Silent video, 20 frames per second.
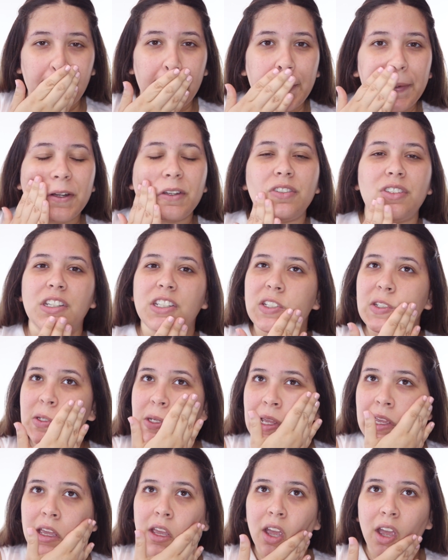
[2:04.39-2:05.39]
It'll
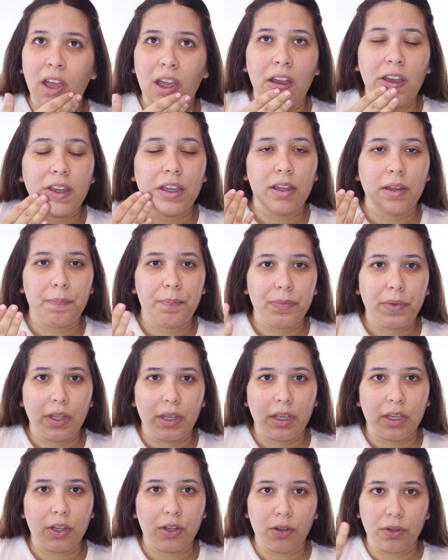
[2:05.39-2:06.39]
just
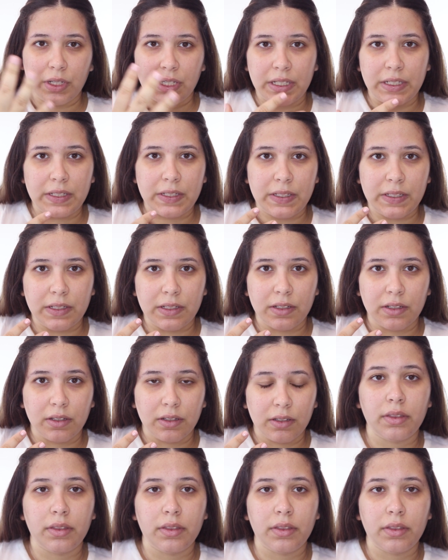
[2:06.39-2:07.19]
increase